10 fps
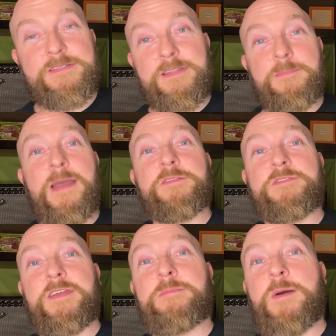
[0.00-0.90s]
amount
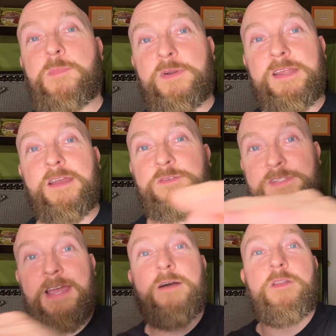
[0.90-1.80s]
of it in my body goes
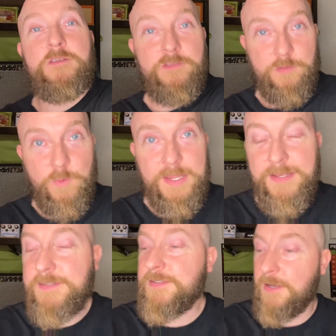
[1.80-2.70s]
down over the
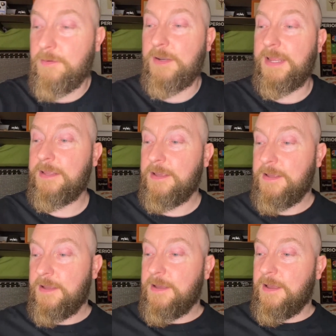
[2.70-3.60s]
week slowly.
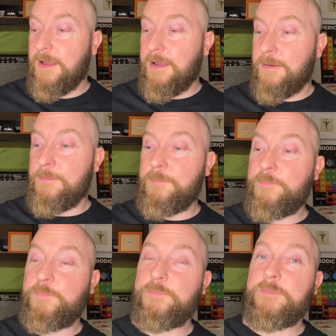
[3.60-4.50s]

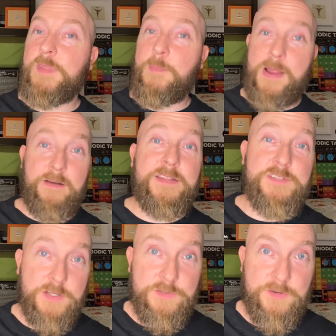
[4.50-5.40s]
Apparently
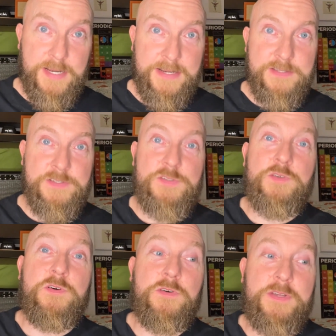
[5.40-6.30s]
sertraline is
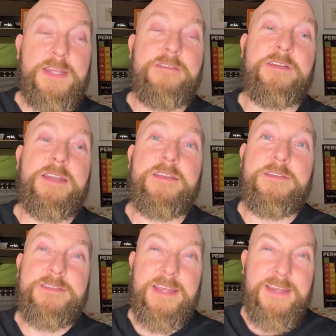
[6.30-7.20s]
stored
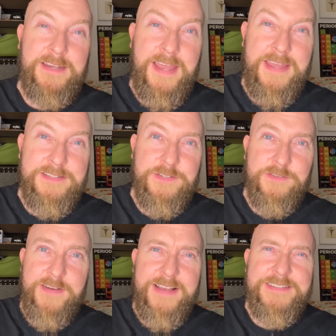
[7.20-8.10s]
it can get into your
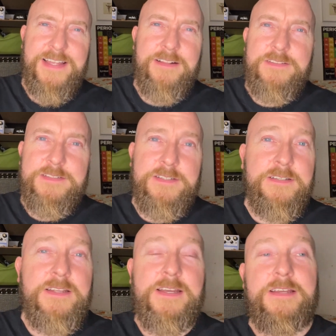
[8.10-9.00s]
fat cells,
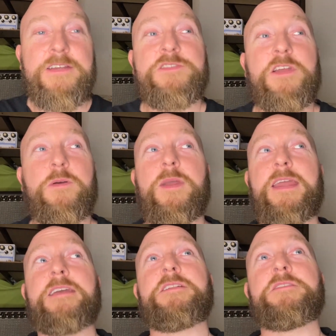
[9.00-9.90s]
and so
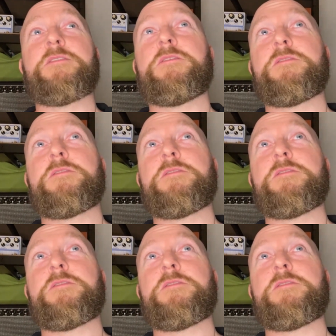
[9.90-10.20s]
it can